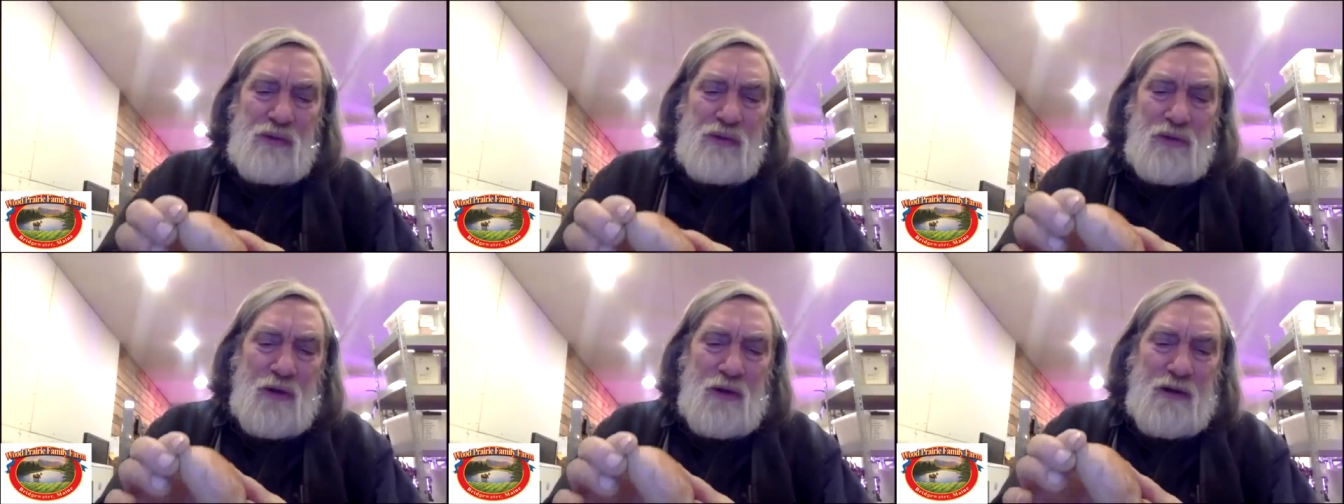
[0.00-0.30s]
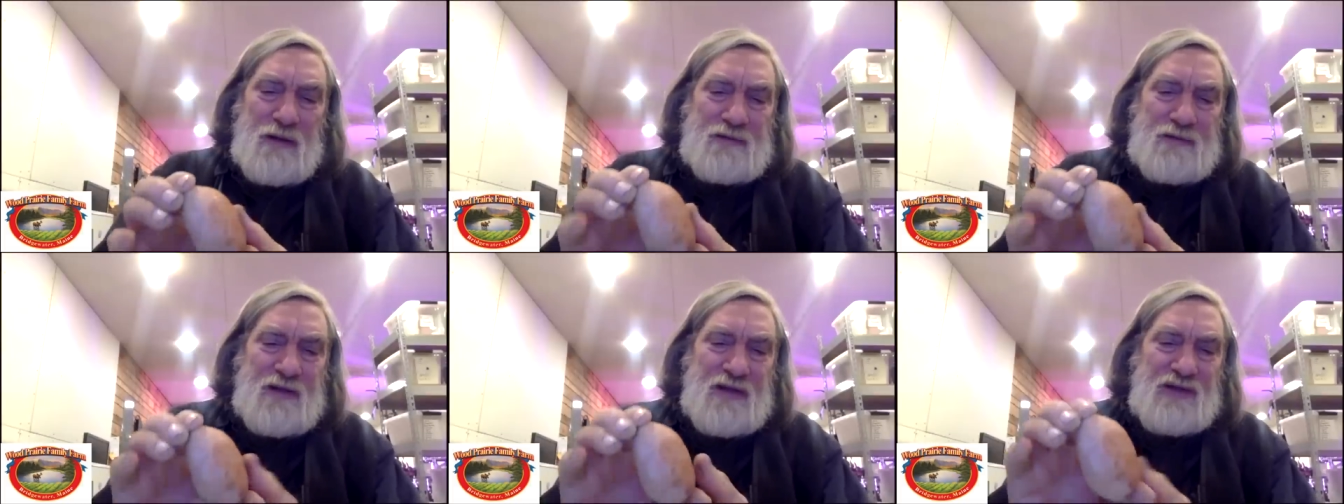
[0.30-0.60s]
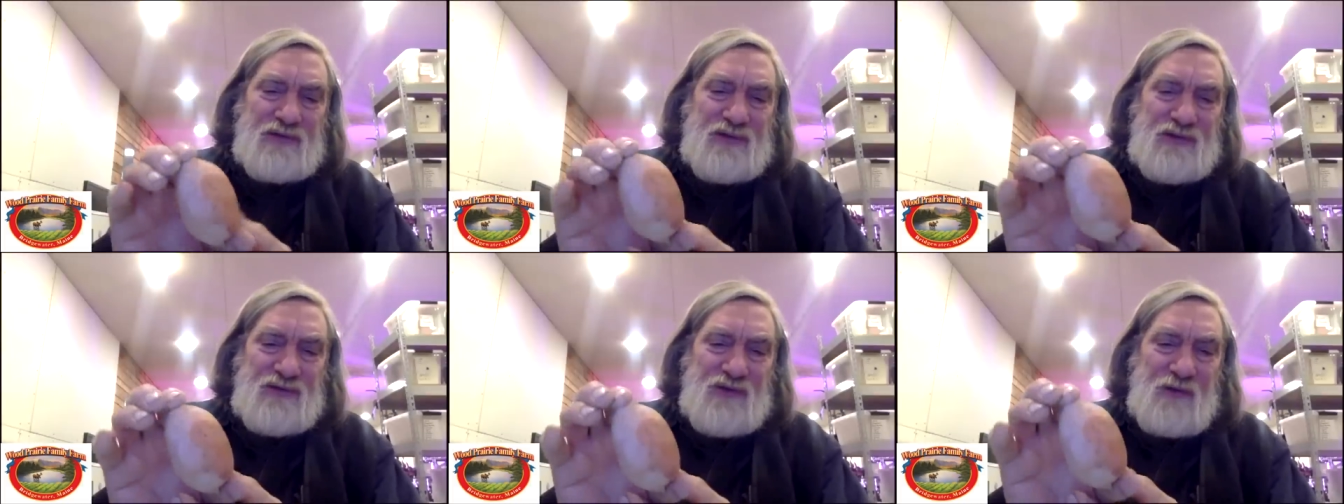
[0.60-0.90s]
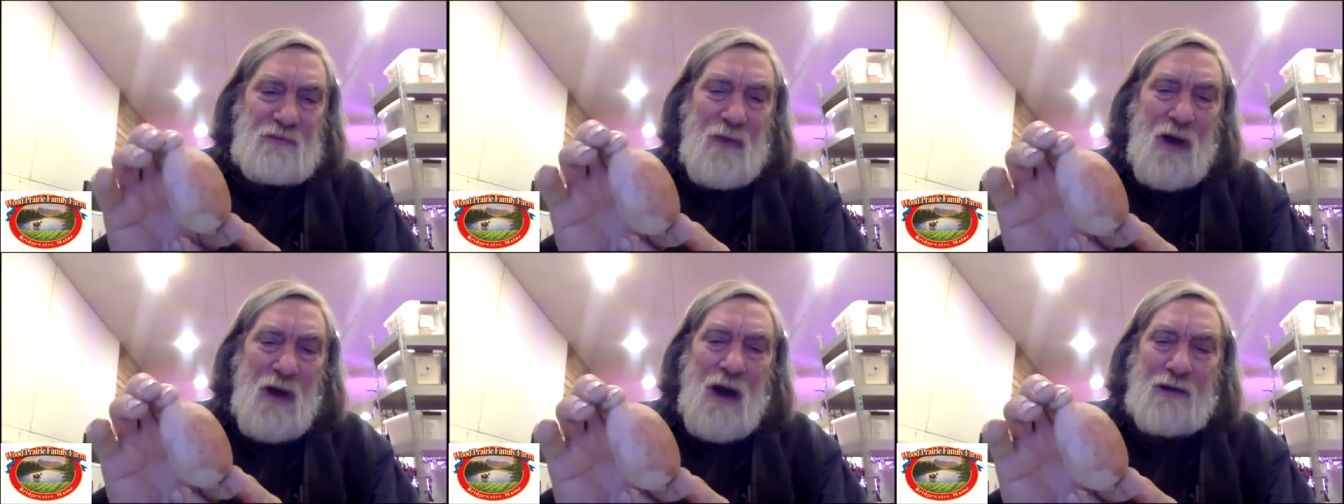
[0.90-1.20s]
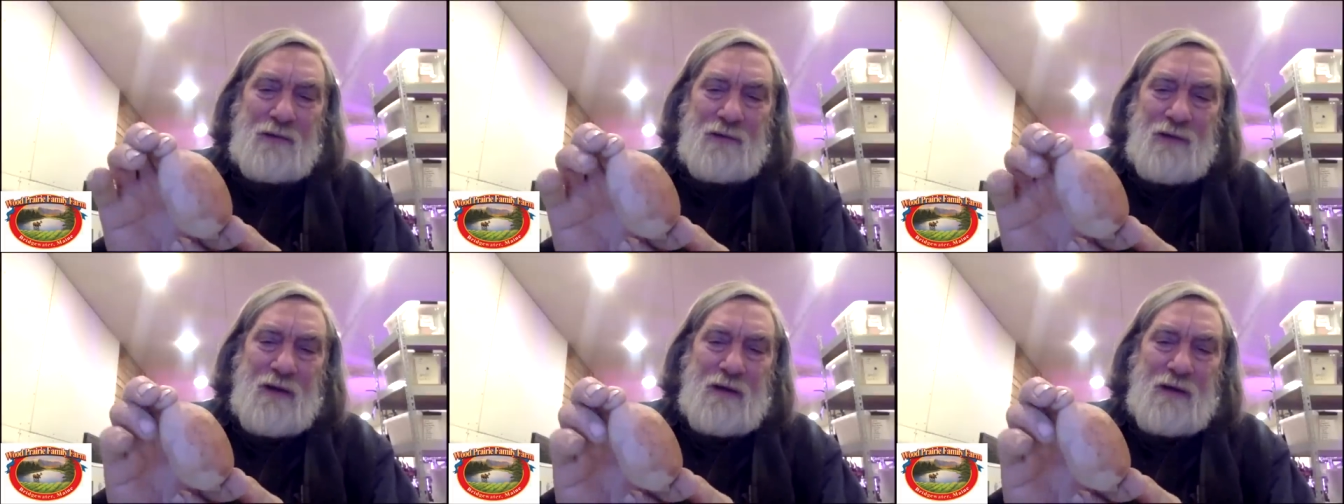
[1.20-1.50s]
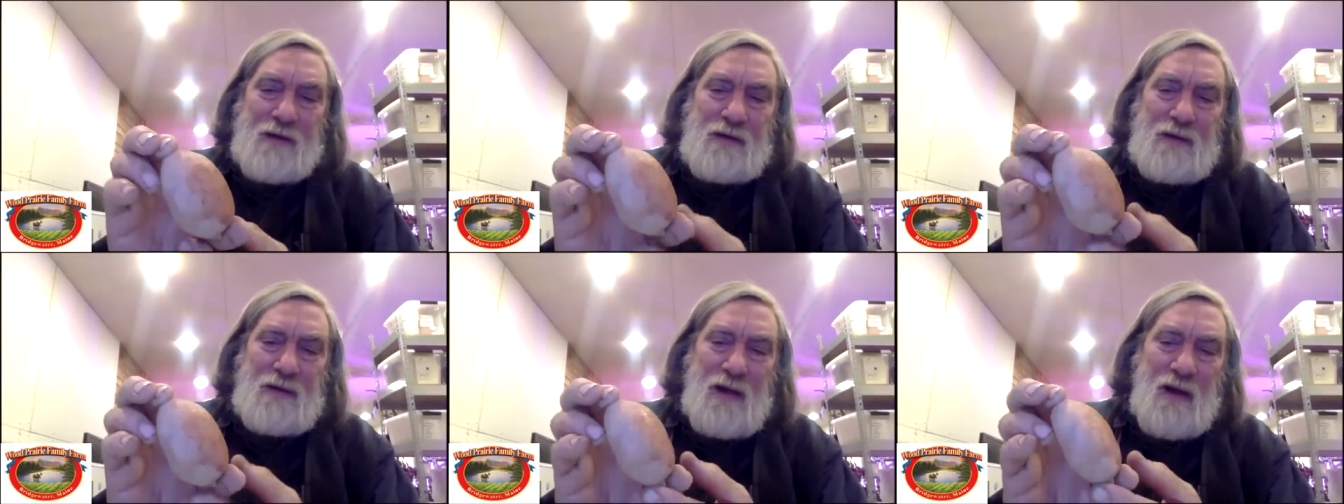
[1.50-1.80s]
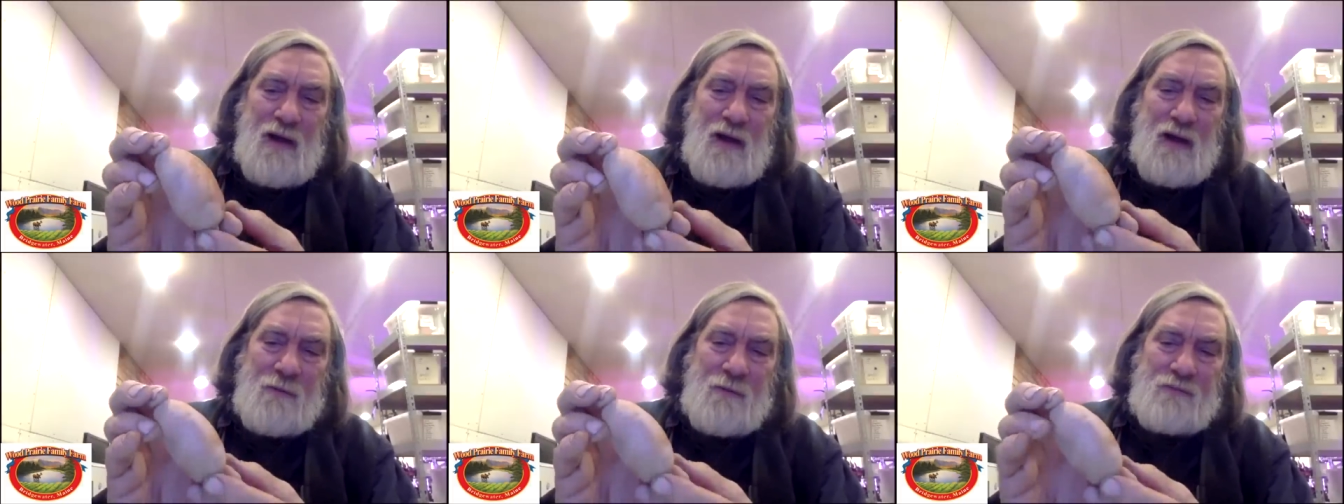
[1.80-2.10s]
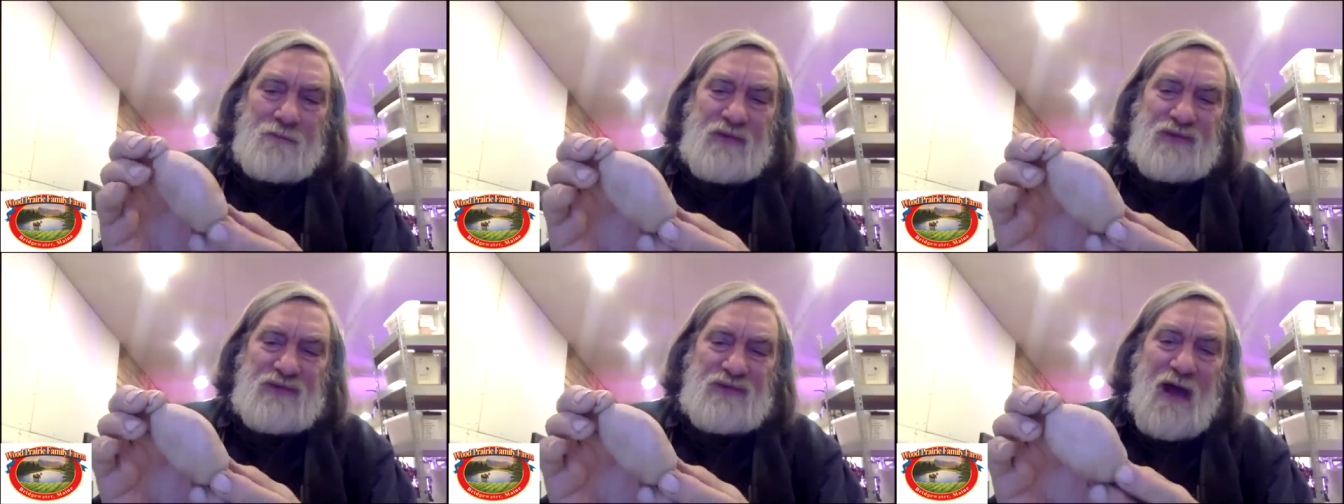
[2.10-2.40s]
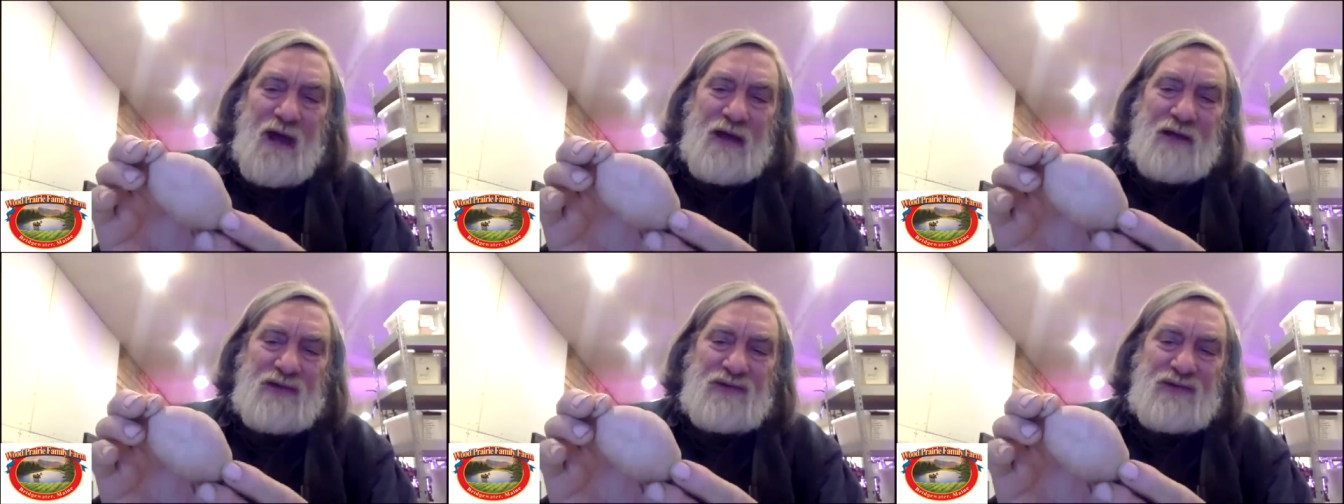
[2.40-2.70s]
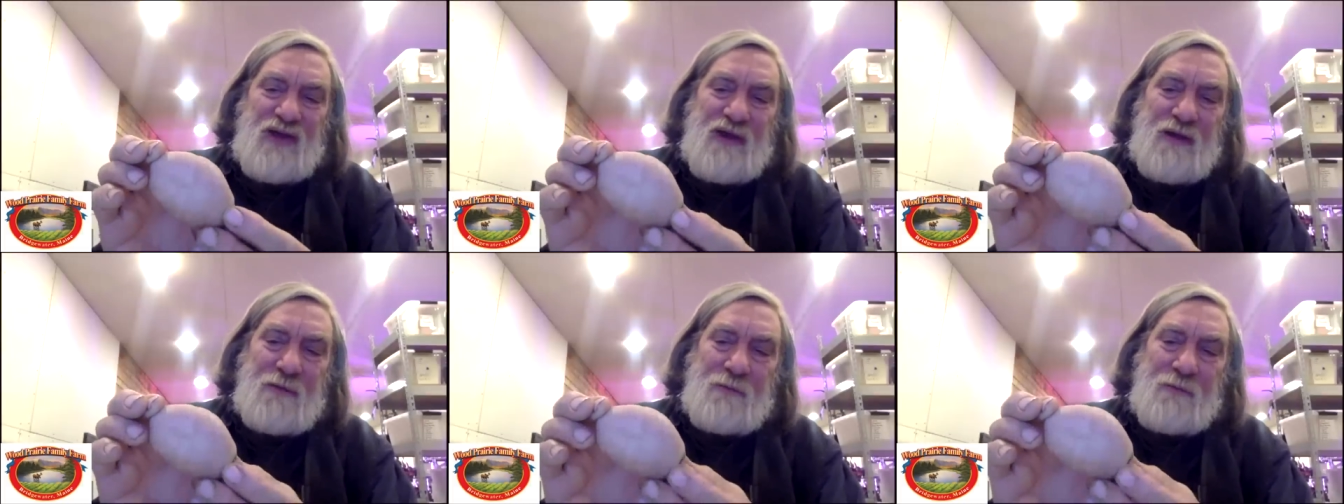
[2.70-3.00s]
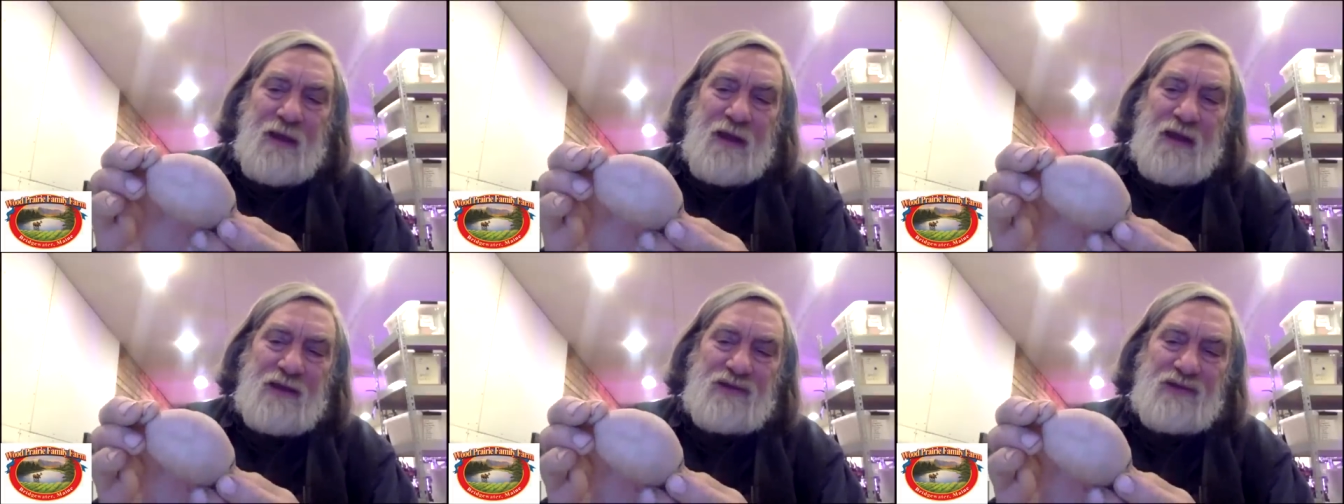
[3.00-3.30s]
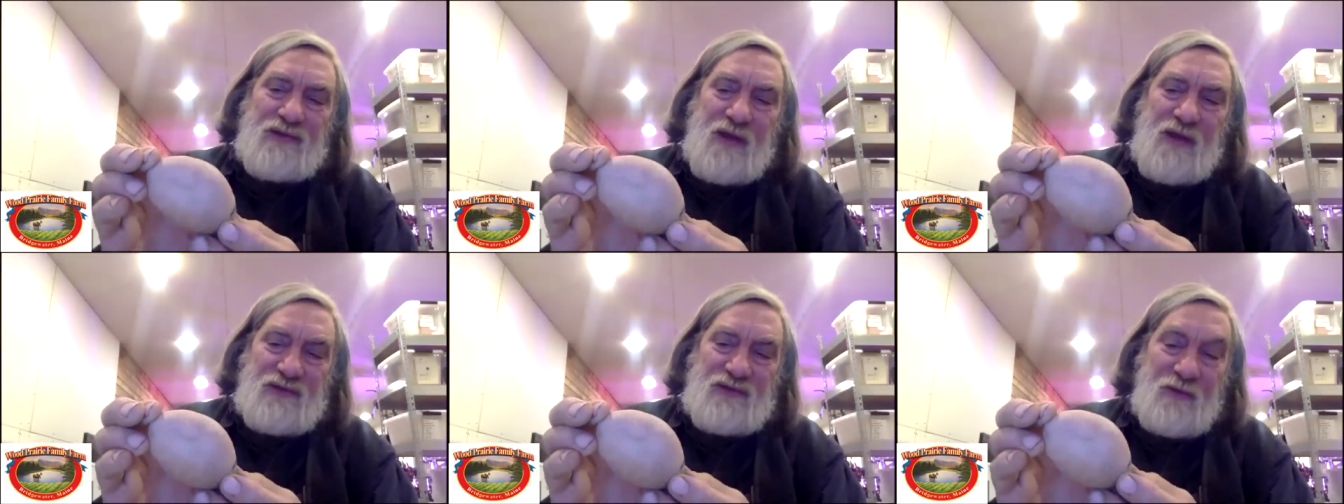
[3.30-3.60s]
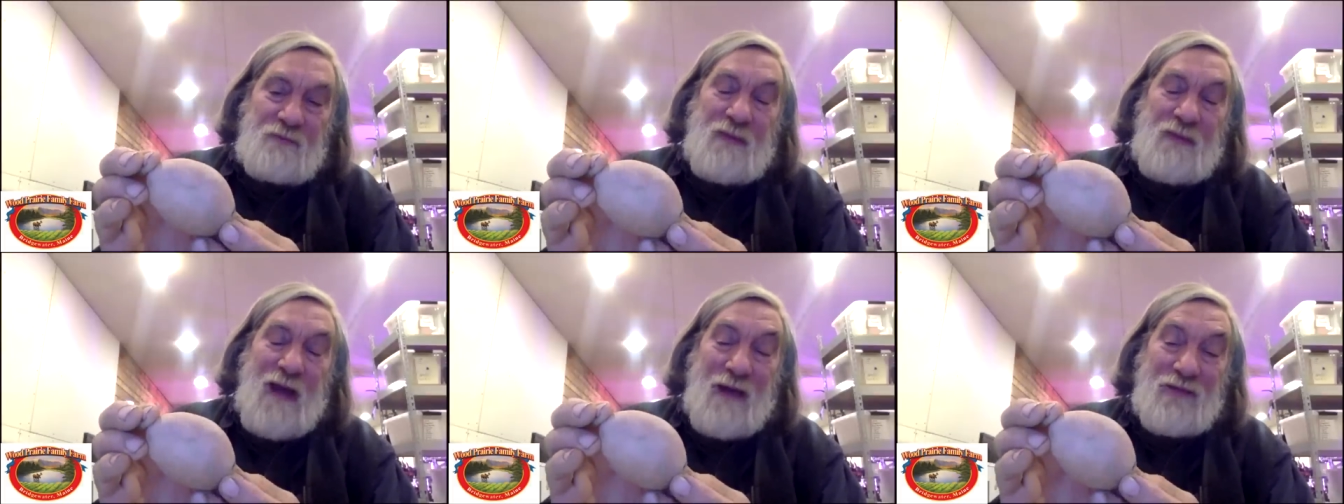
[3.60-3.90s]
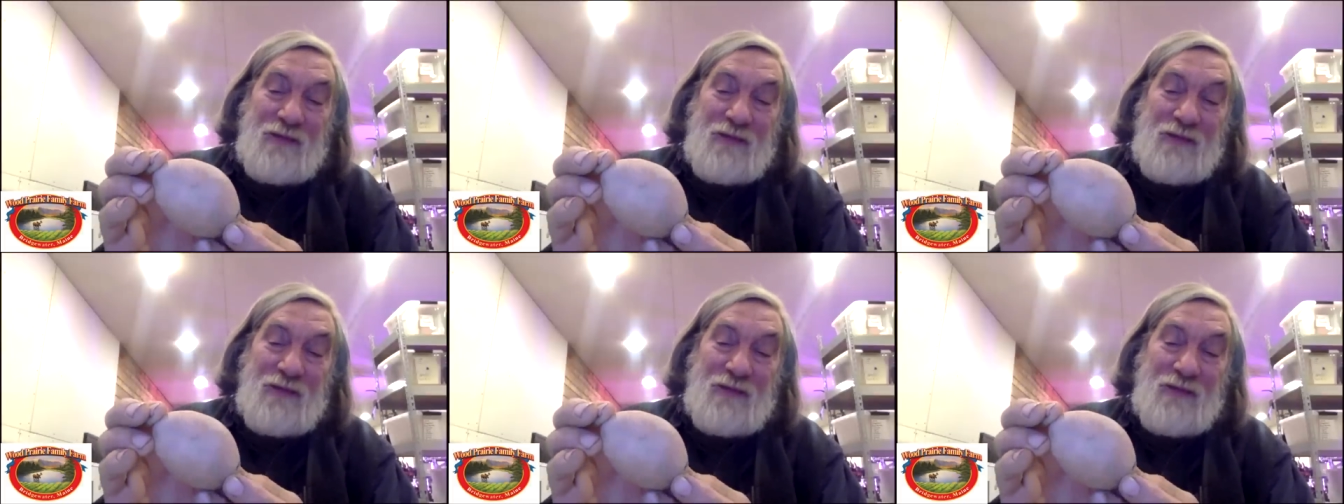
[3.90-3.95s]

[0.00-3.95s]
but if you look at this, it's a moderate um, size seed piece.